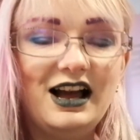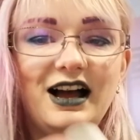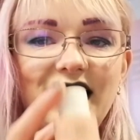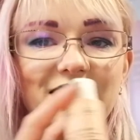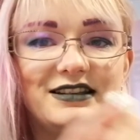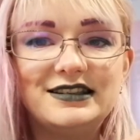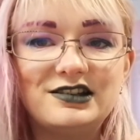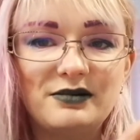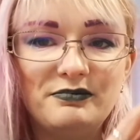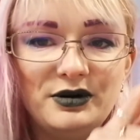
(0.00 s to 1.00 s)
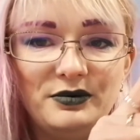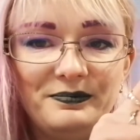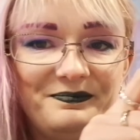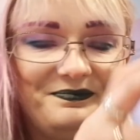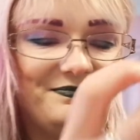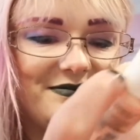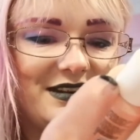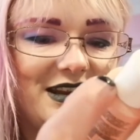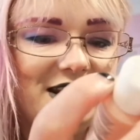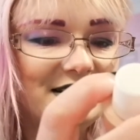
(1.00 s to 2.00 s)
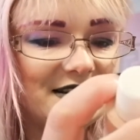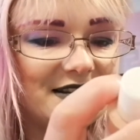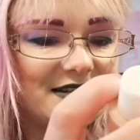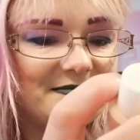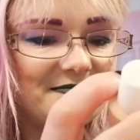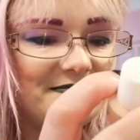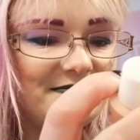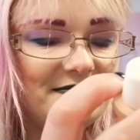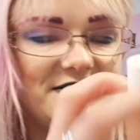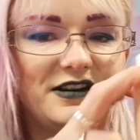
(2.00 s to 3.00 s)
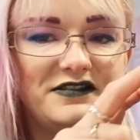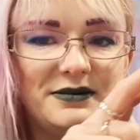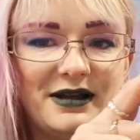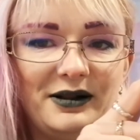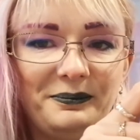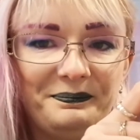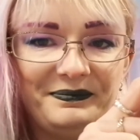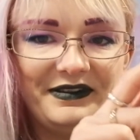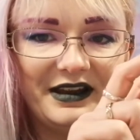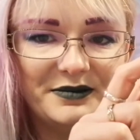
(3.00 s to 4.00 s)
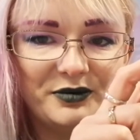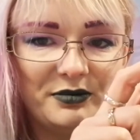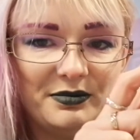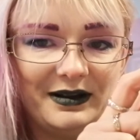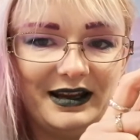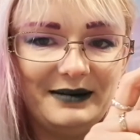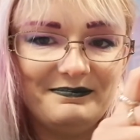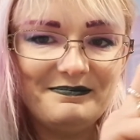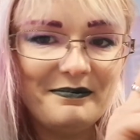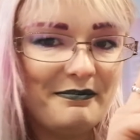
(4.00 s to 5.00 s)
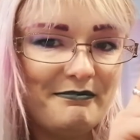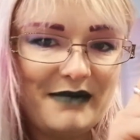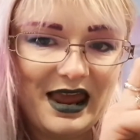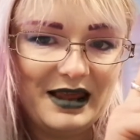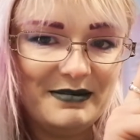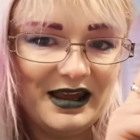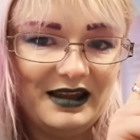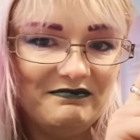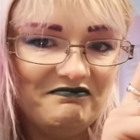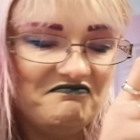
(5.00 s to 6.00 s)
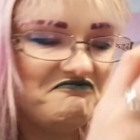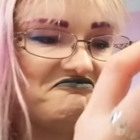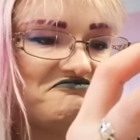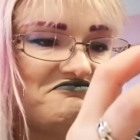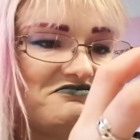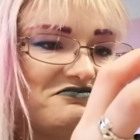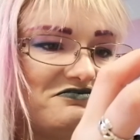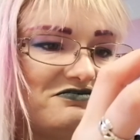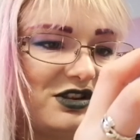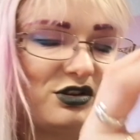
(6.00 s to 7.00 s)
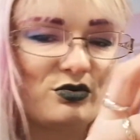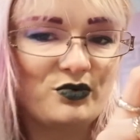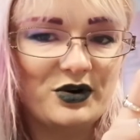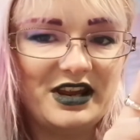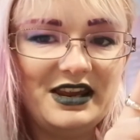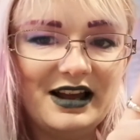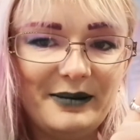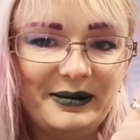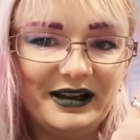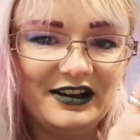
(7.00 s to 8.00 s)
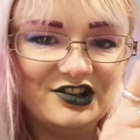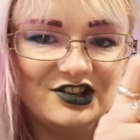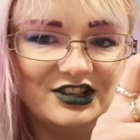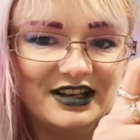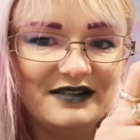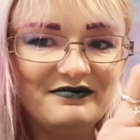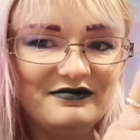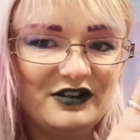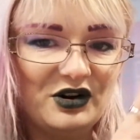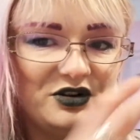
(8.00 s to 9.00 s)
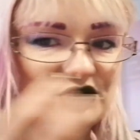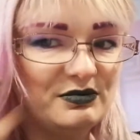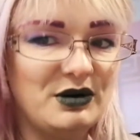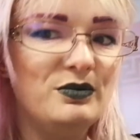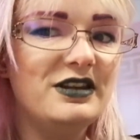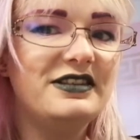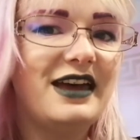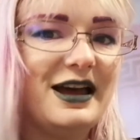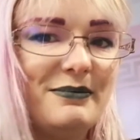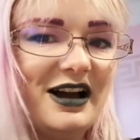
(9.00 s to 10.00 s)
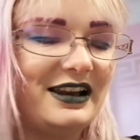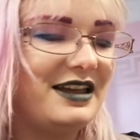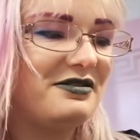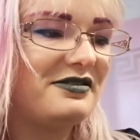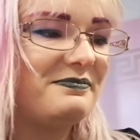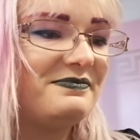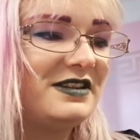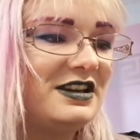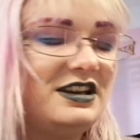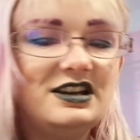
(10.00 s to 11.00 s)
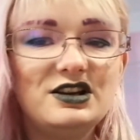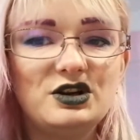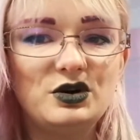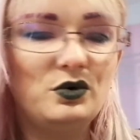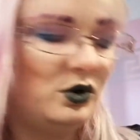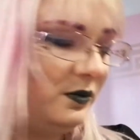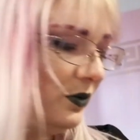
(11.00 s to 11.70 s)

It's a shampoo. It's 50ml. There's probably maybe 3 applications in it for someone with hair my length. Cool.